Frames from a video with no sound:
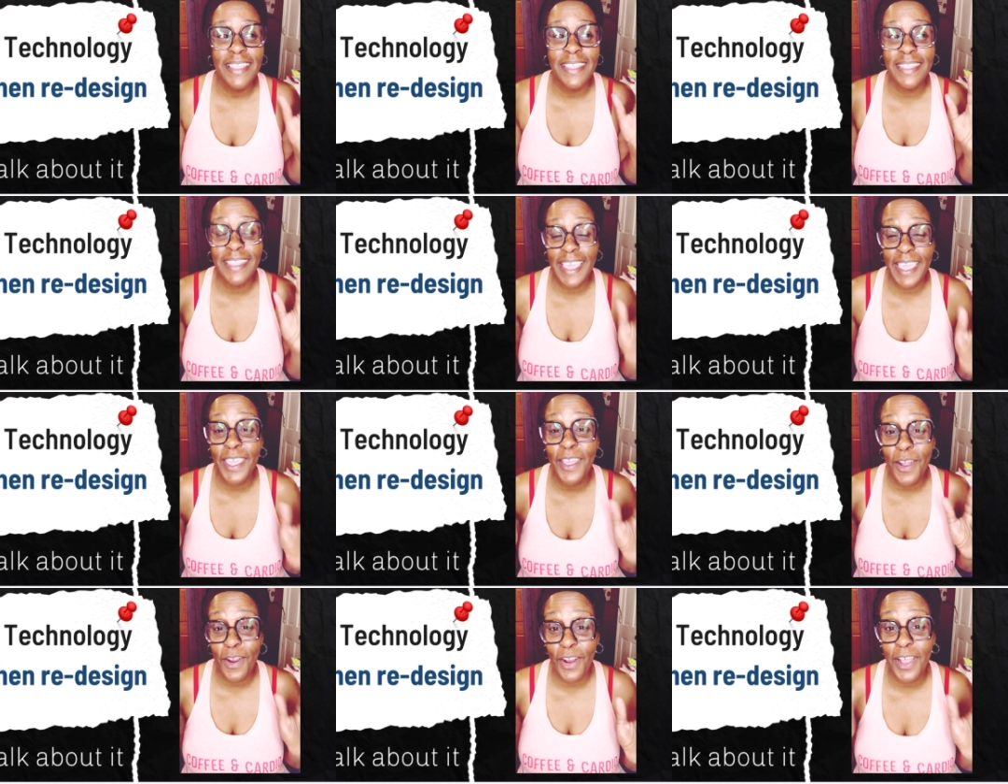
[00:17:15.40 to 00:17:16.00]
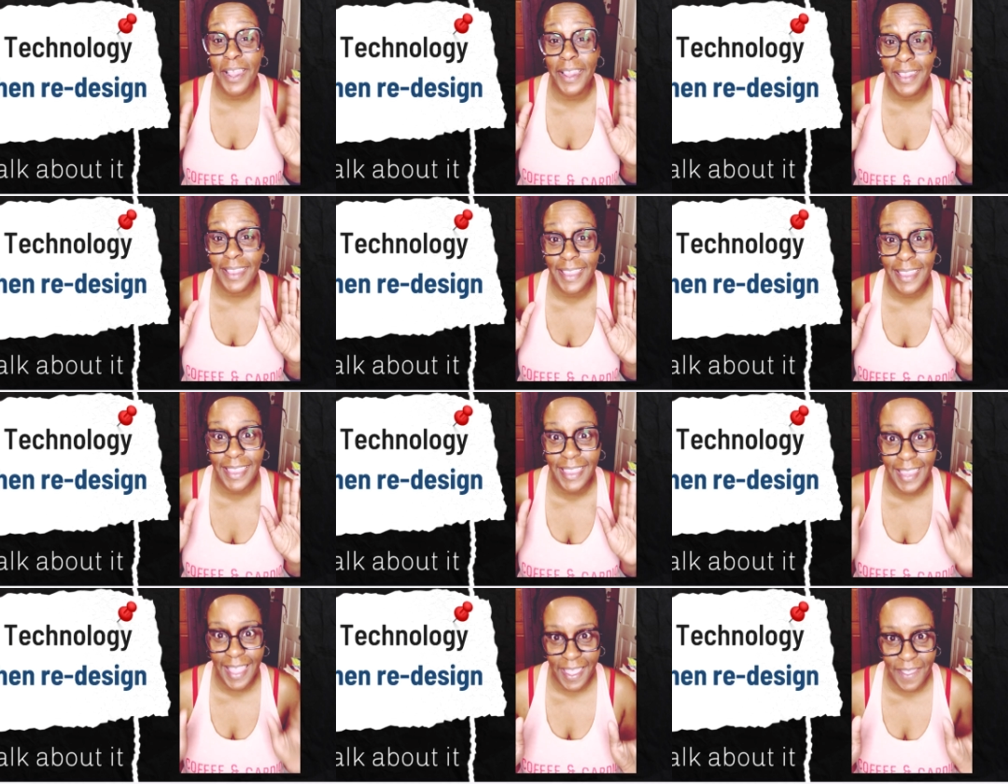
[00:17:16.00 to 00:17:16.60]
they are a
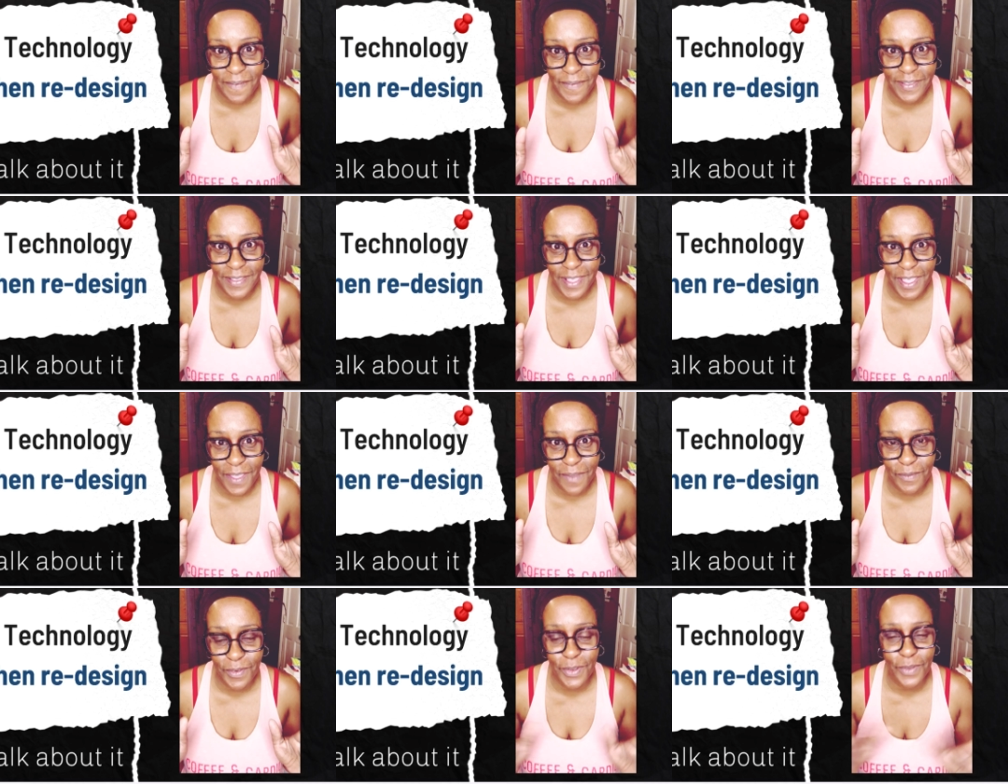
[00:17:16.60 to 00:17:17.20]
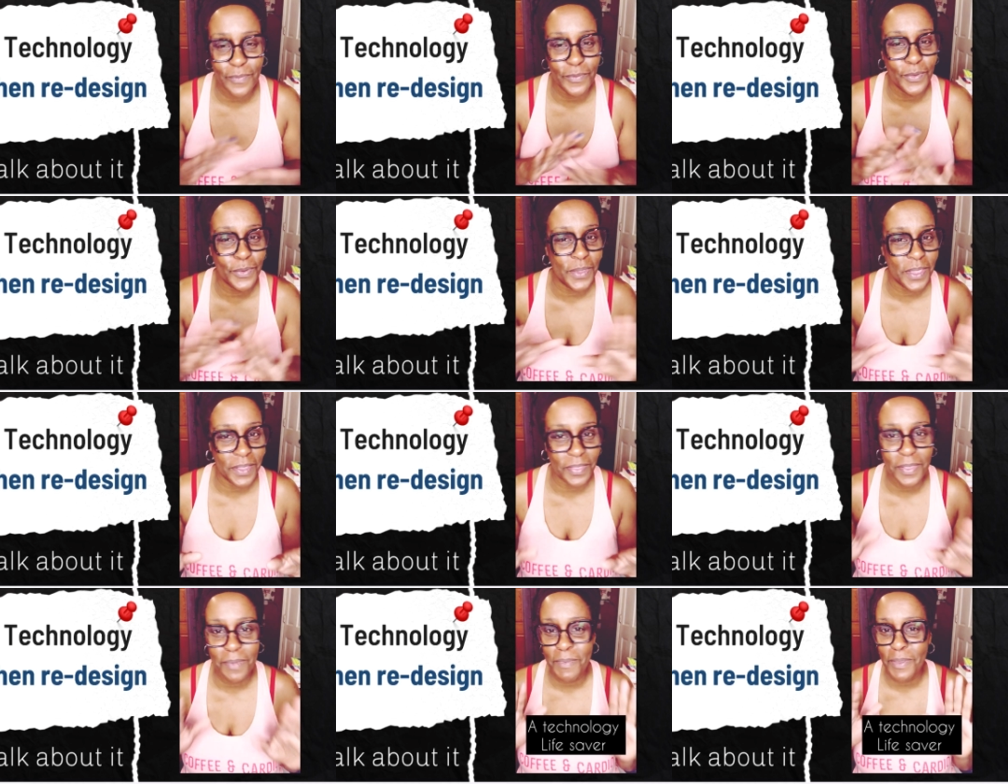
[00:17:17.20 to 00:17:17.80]
lifesaver. If you
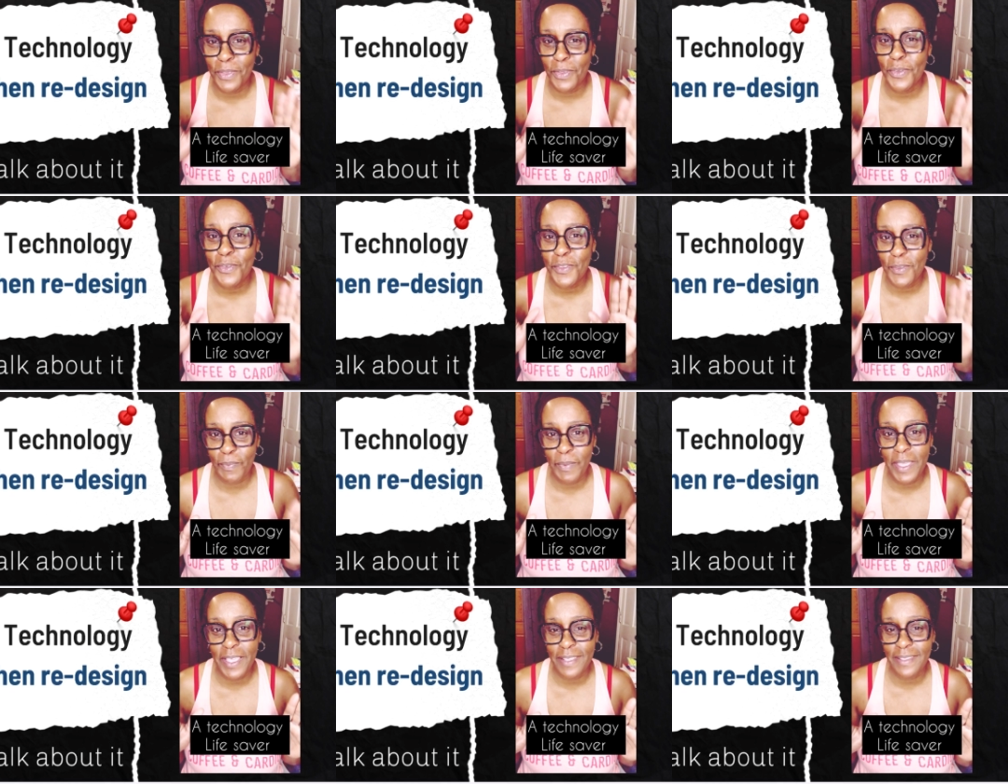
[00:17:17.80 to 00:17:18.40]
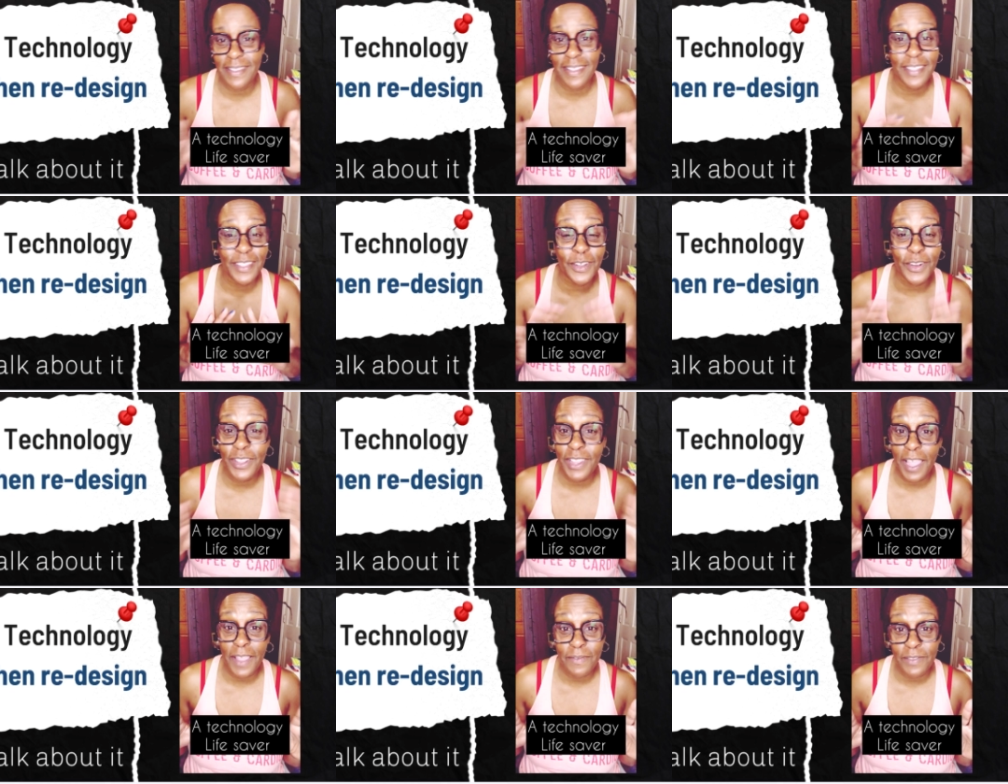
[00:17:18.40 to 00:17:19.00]
get them in your space, they're
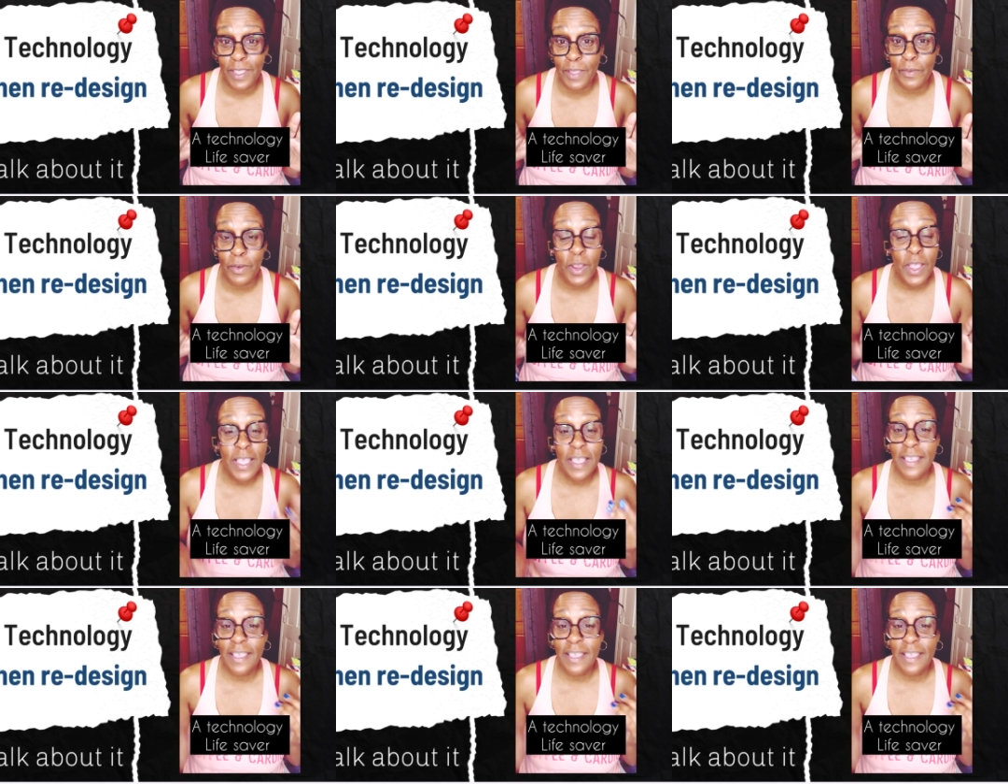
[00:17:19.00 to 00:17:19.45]
a lifesaver,